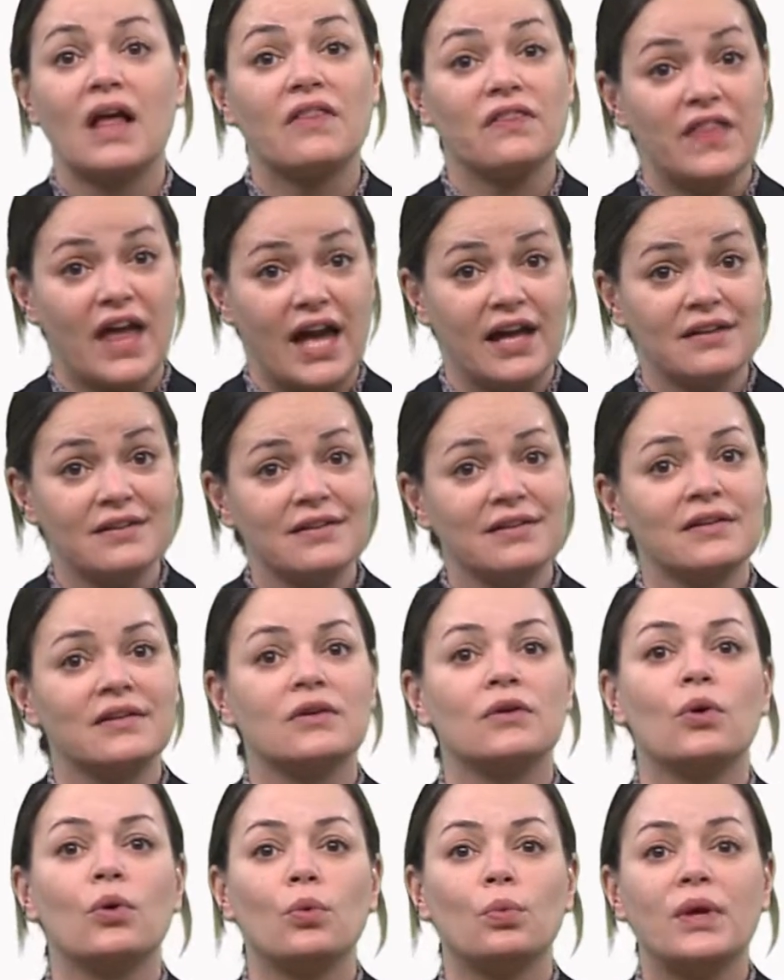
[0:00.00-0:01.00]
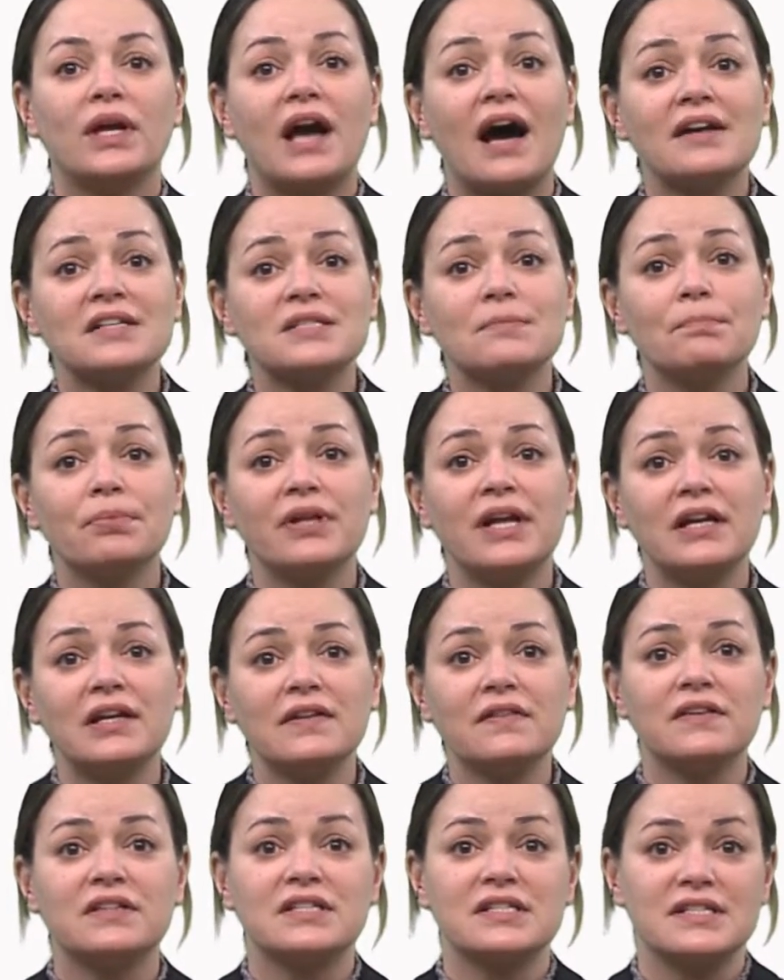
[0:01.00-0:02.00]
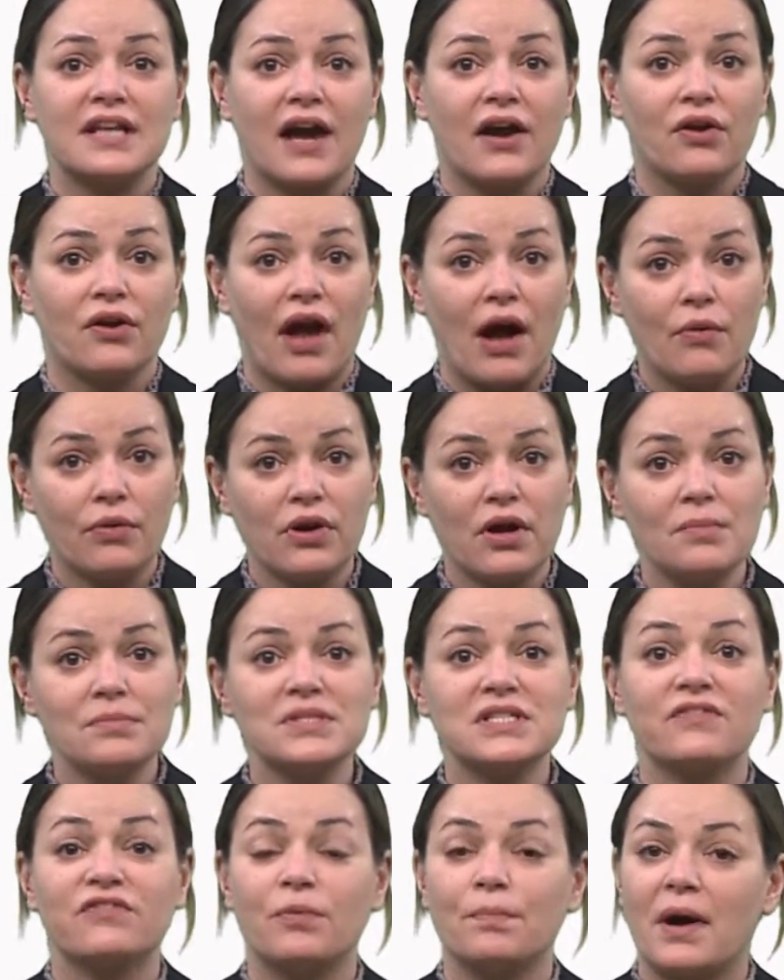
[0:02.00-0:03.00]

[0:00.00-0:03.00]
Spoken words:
Then, we contemplated the desired outcomes of